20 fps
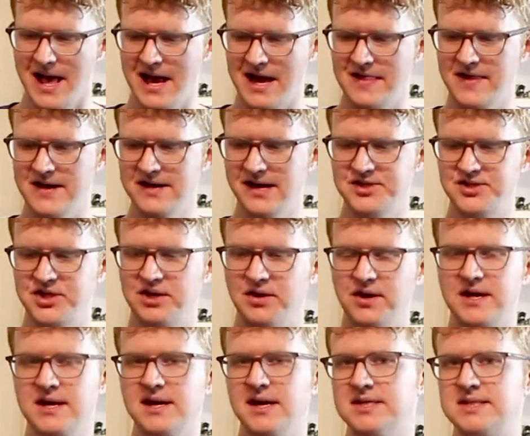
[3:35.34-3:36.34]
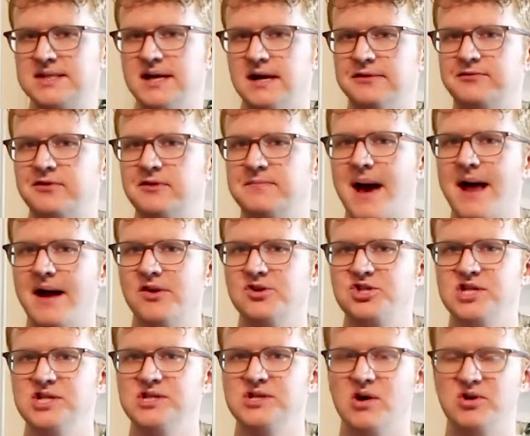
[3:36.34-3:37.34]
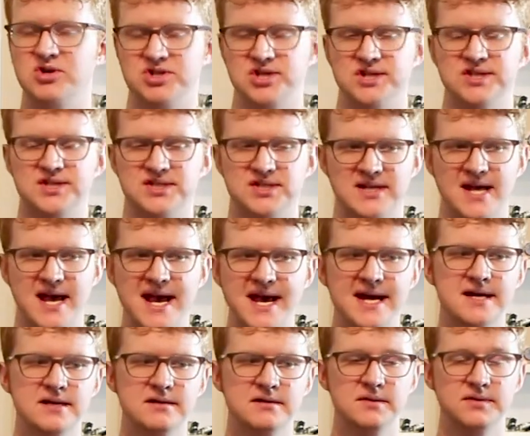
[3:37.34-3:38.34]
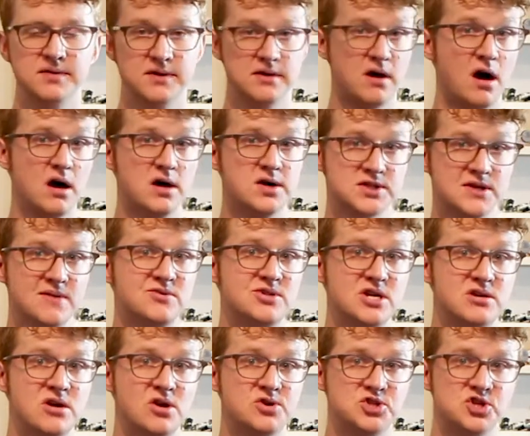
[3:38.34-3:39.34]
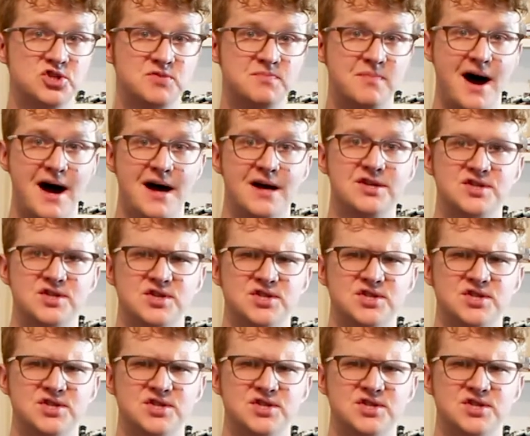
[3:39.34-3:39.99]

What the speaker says: And then I started looking at stuff for Battle Geonosis, and there are some Geonosis mocks.